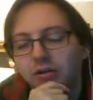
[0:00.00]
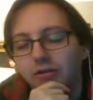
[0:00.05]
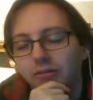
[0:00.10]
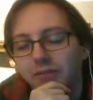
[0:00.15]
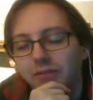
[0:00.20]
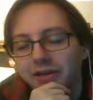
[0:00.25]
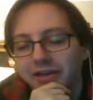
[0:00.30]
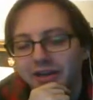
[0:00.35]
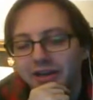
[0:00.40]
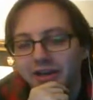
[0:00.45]
oh
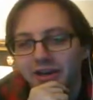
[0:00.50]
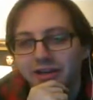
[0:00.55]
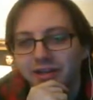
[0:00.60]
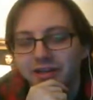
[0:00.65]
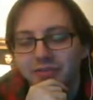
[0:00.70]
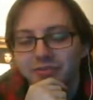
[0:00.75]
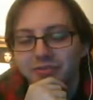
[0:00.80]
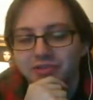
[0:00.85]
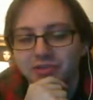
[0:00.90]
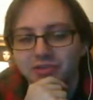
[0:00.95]
my God,
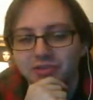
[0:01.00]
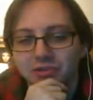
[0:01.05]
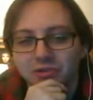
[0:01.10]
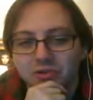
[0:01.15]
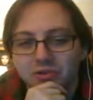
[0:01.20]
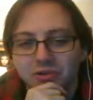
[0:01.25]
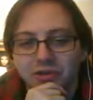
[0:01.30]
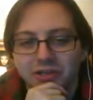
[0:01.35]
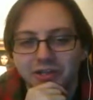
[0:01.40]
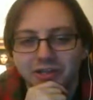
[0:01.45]
that was so
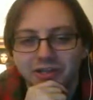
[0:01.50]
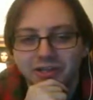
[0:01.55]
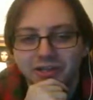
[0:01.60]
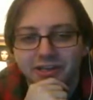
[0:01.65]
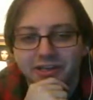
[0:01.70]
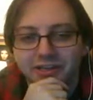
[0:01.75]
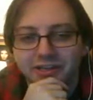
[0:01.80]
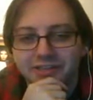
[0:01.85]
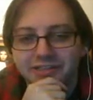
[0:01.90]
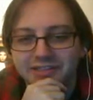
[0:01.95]
good at the
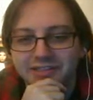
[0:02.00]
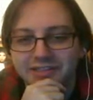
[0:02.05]
end.